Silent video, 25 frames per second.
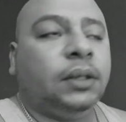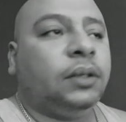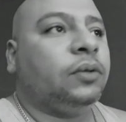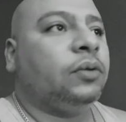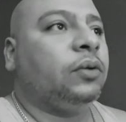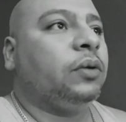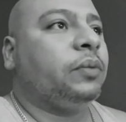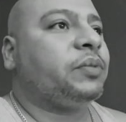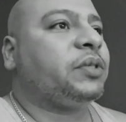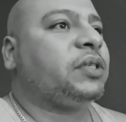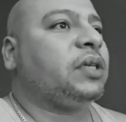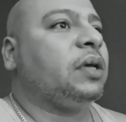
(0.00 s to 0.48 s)

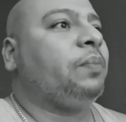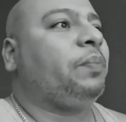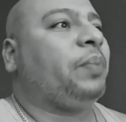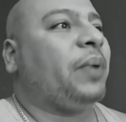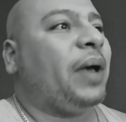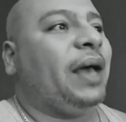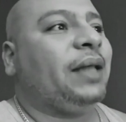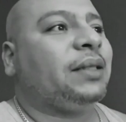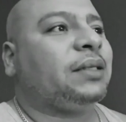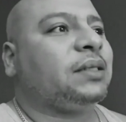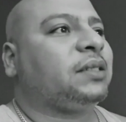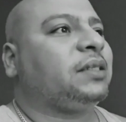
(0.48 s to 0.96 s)
You know what I'm saying?
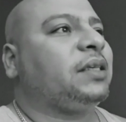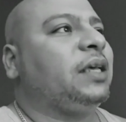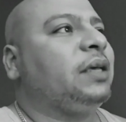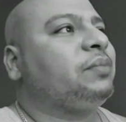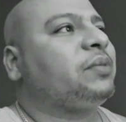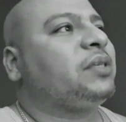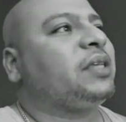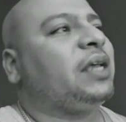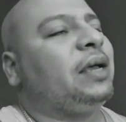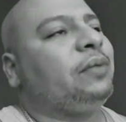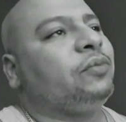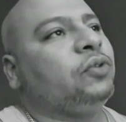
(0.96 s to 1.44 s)
But at the same
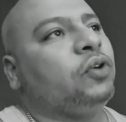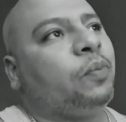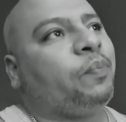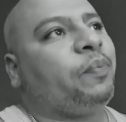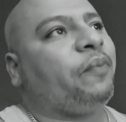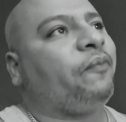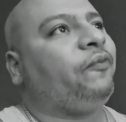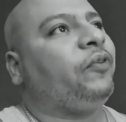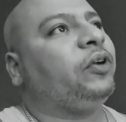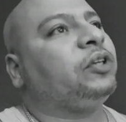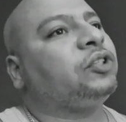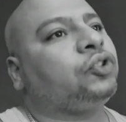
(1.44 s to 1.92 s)
time, you're a
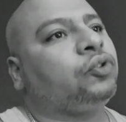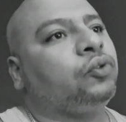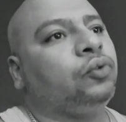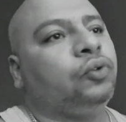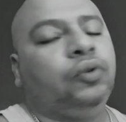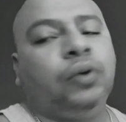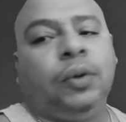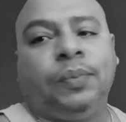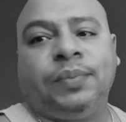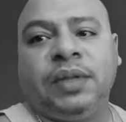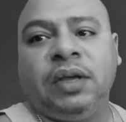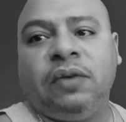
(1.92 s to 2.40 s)
professional.
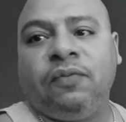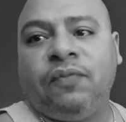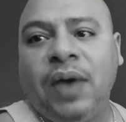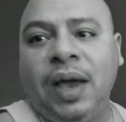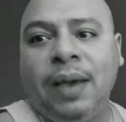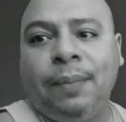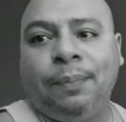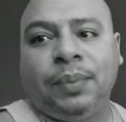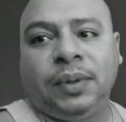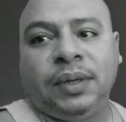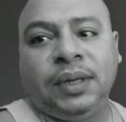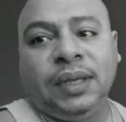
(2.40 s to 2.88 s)
You're up there
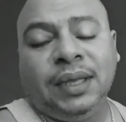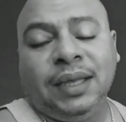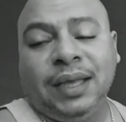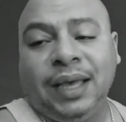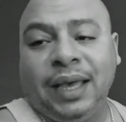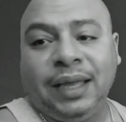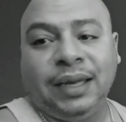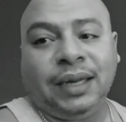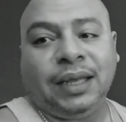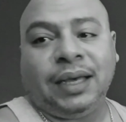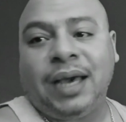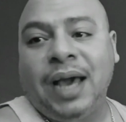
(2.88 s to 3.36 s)
rapping.
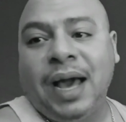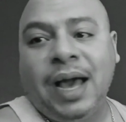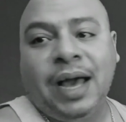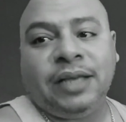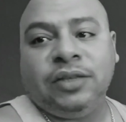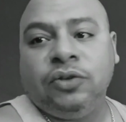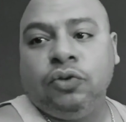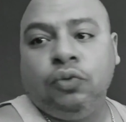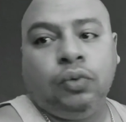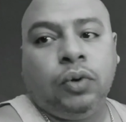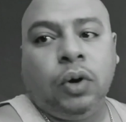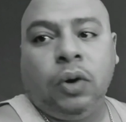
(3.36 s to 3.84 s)
And the guy
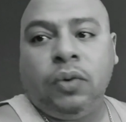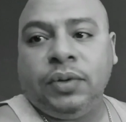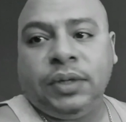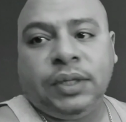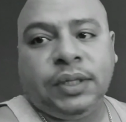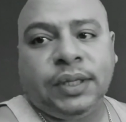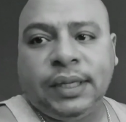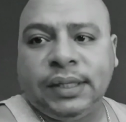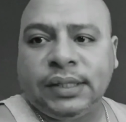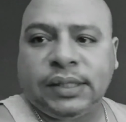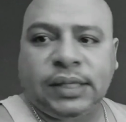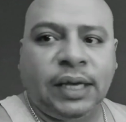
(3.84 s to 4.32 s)
you going
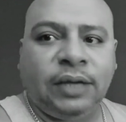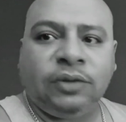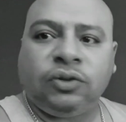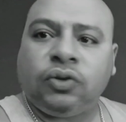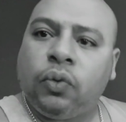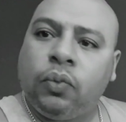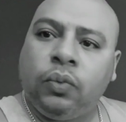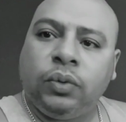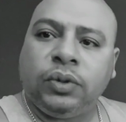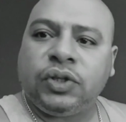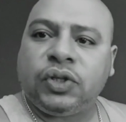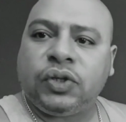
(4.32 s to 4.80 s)
against ain't
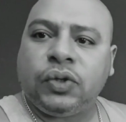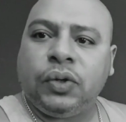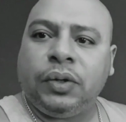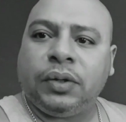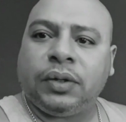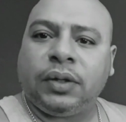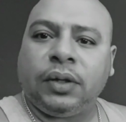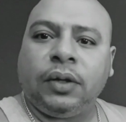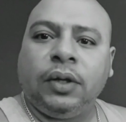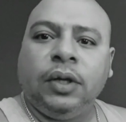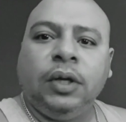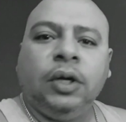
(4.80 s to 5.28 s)
the one
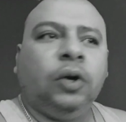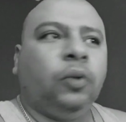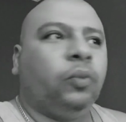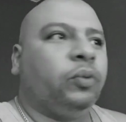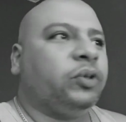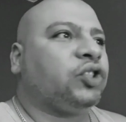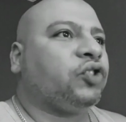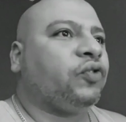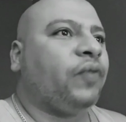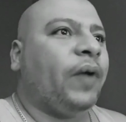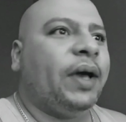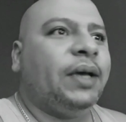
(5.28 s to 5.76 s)
talking.
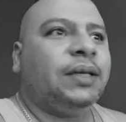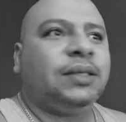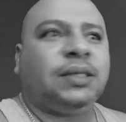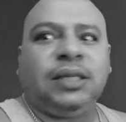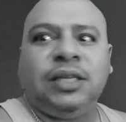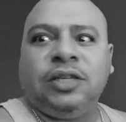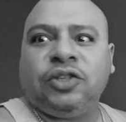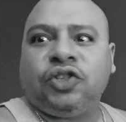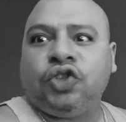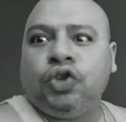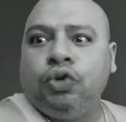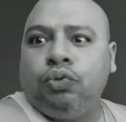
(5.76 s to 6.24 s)
What's
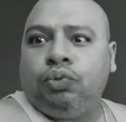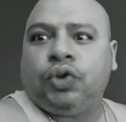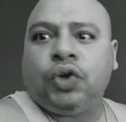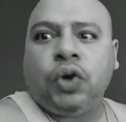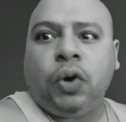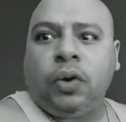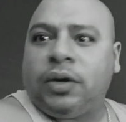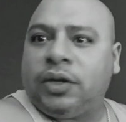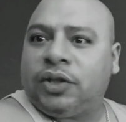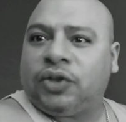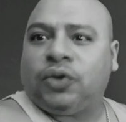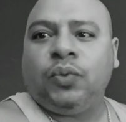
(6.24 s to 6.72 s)
crazy is you
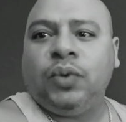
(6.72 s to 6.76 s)
talking